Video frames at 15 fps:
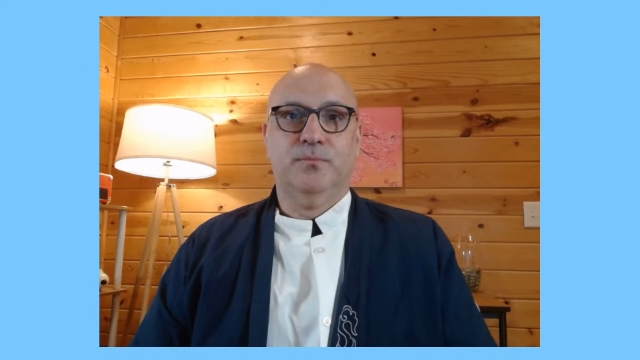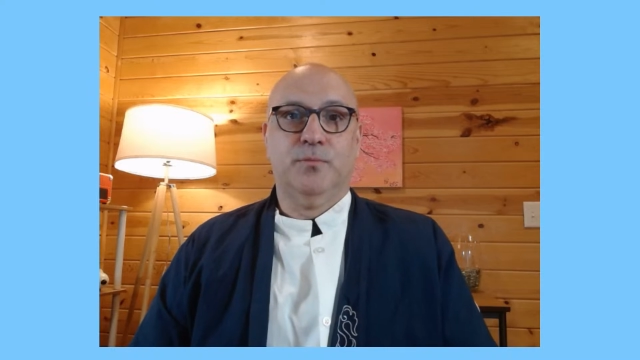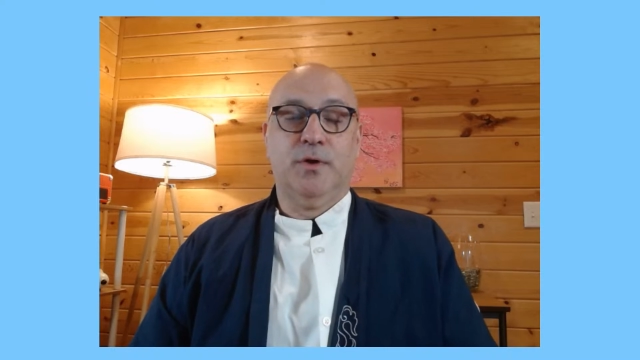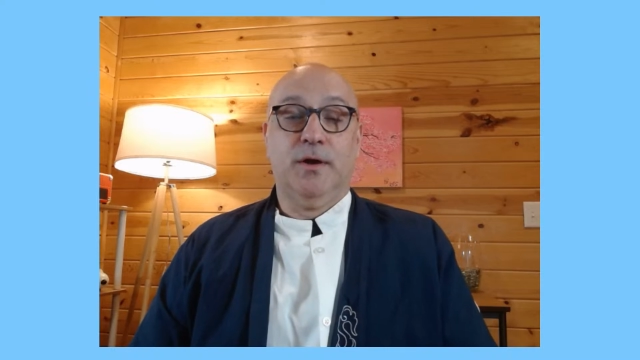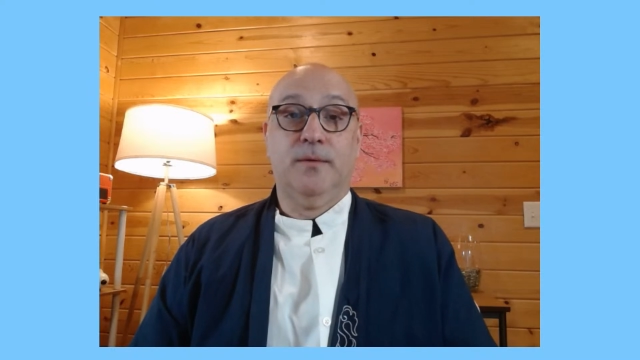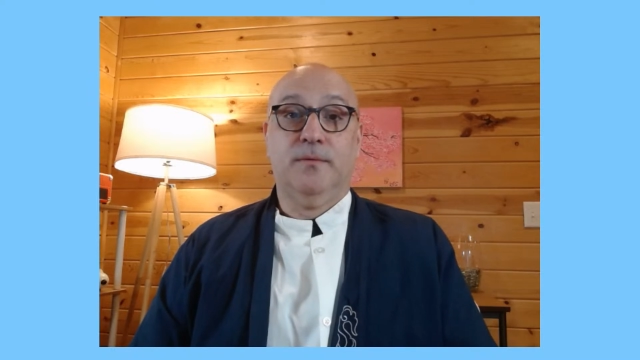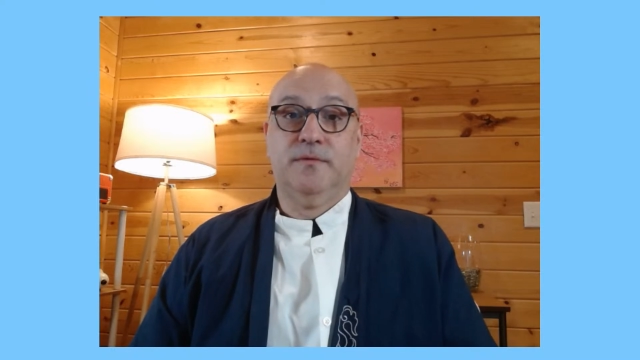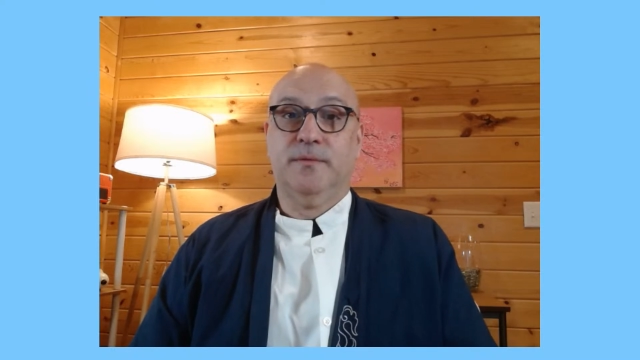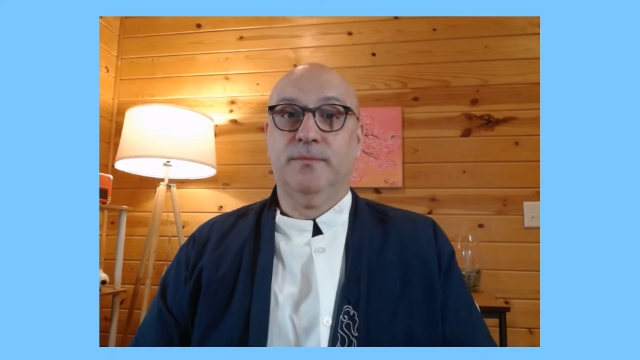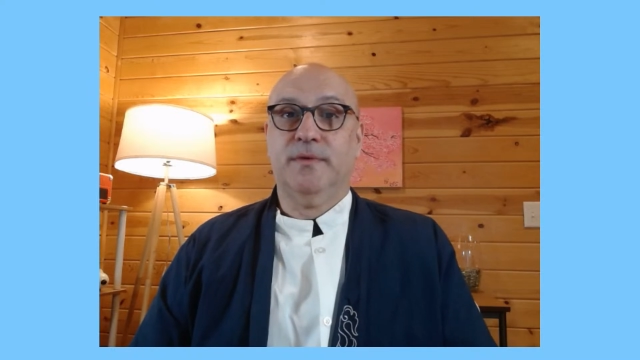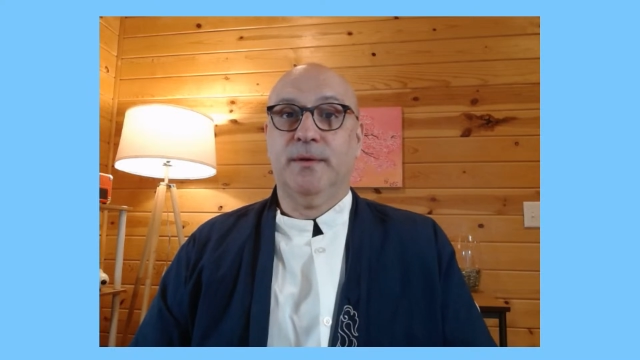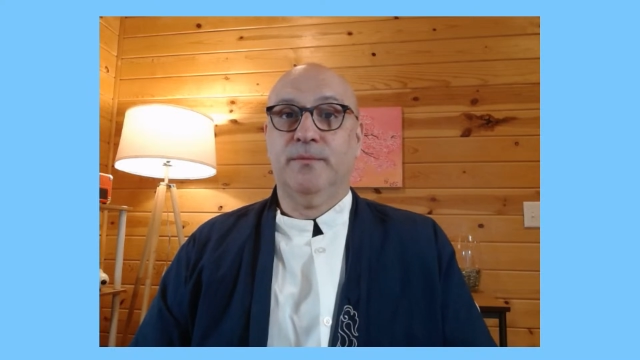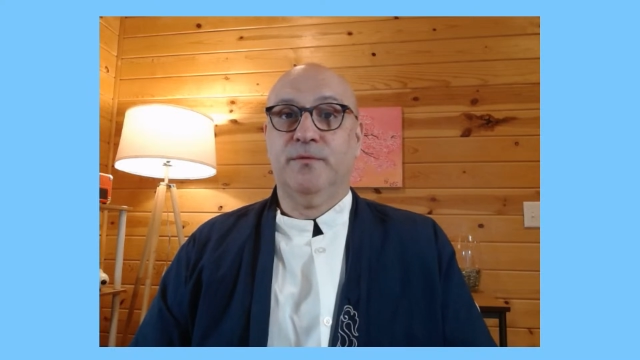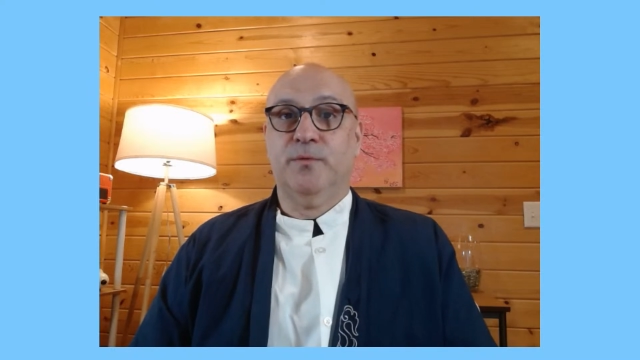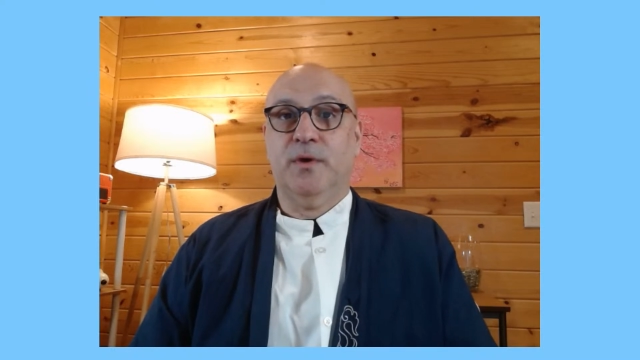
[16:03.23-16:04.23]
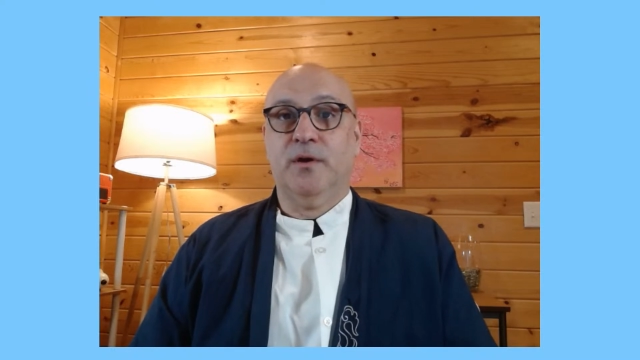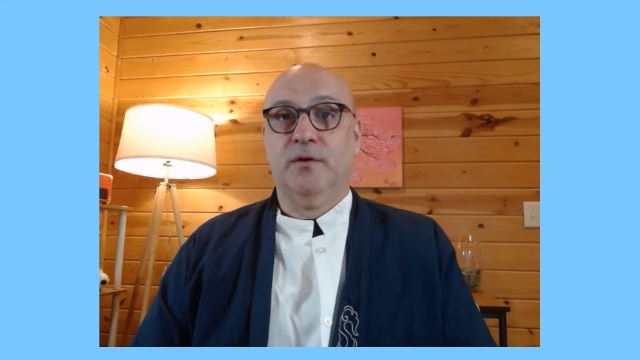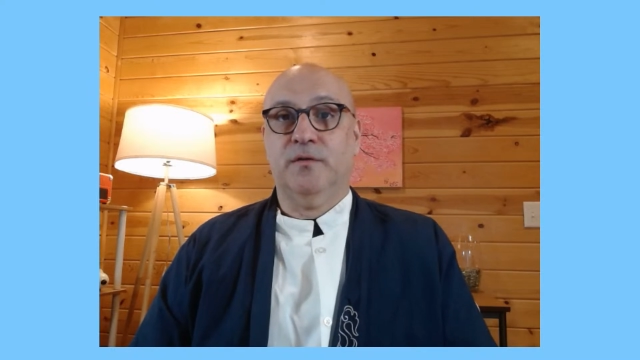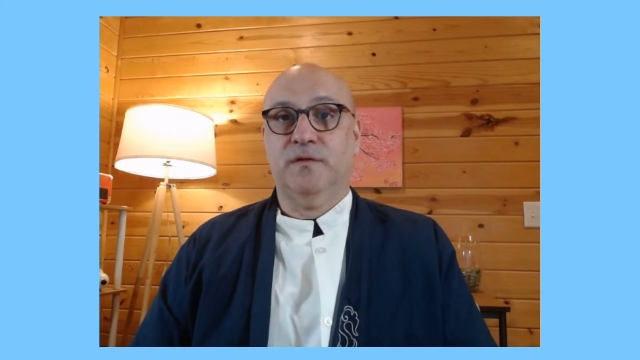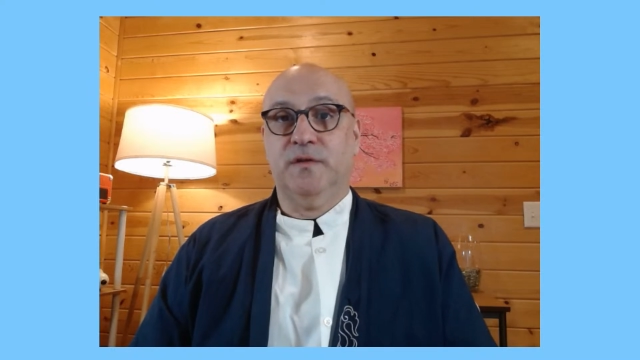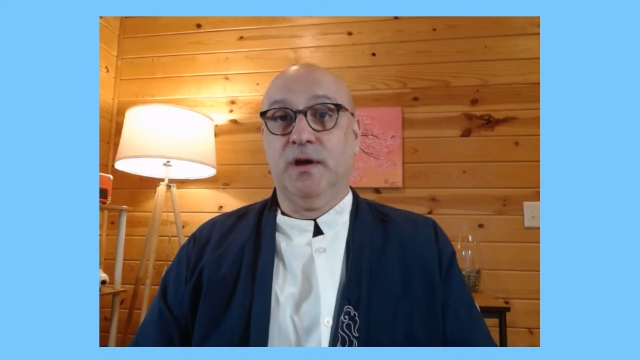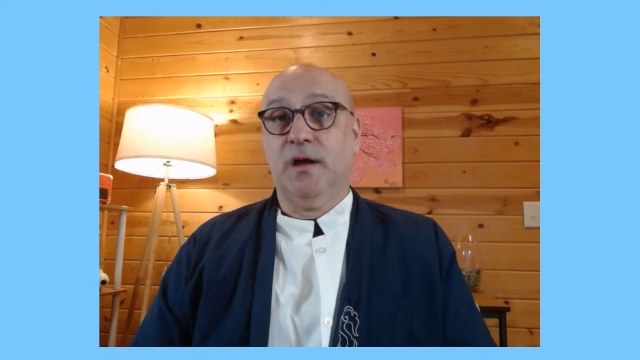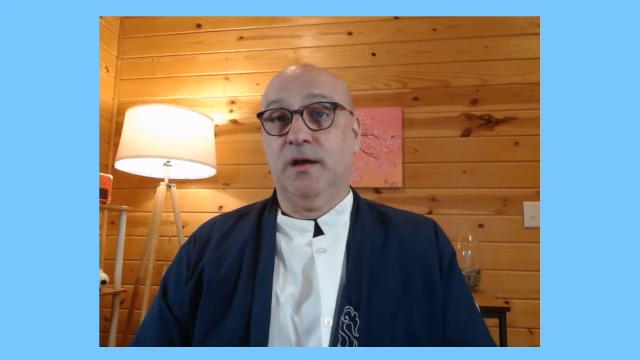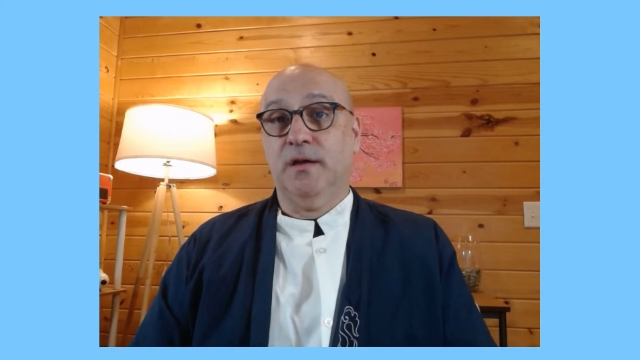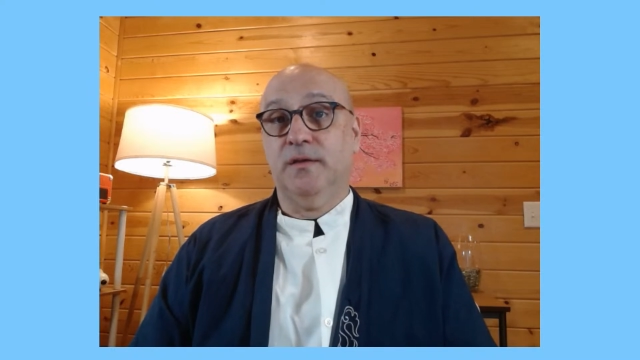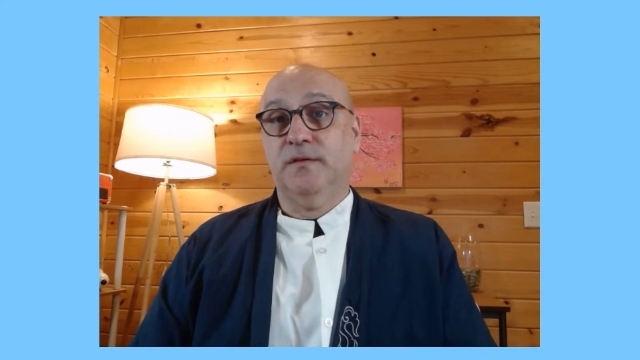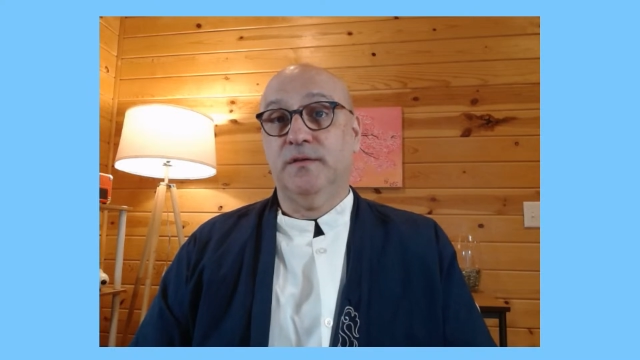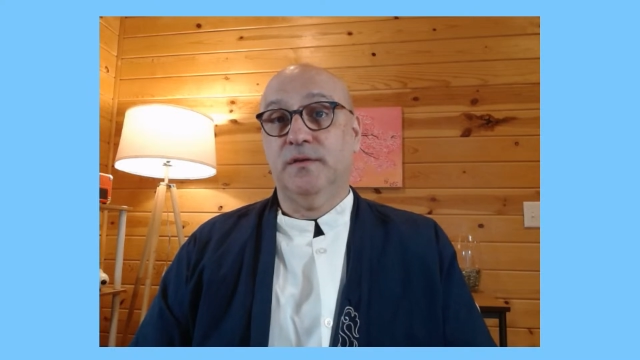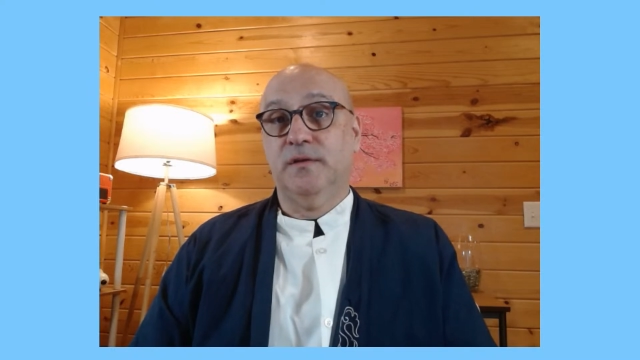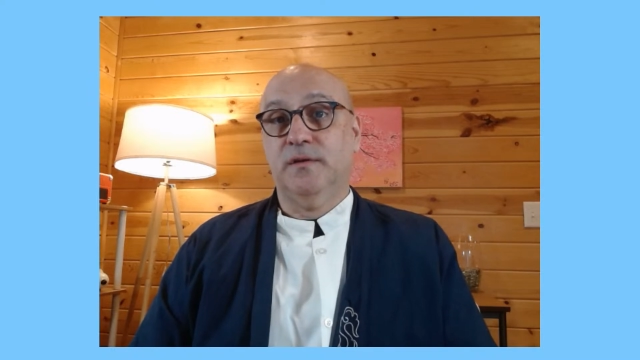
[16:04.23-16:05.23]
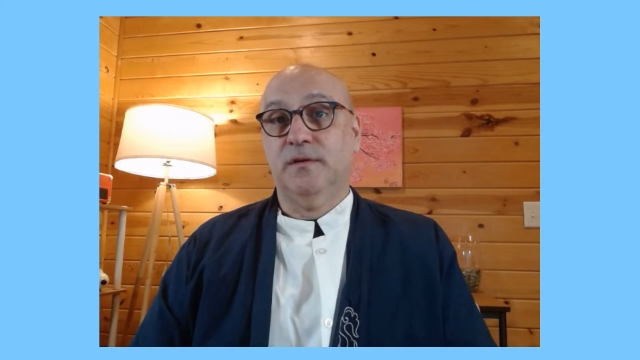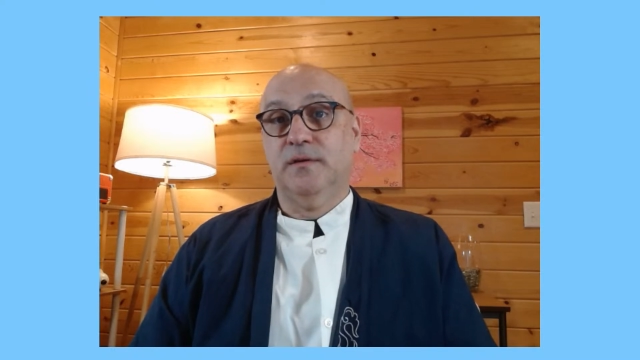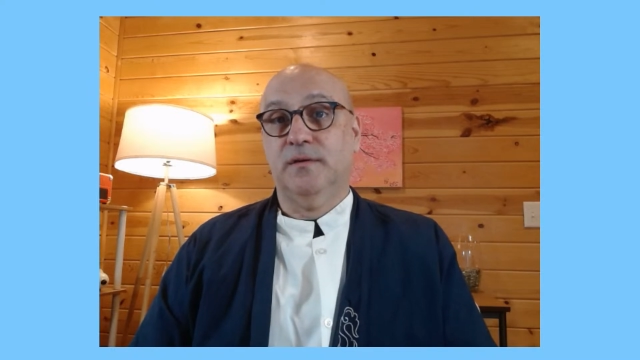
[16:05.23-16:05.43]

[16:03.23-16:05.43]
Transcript: right? Sometimes we are judged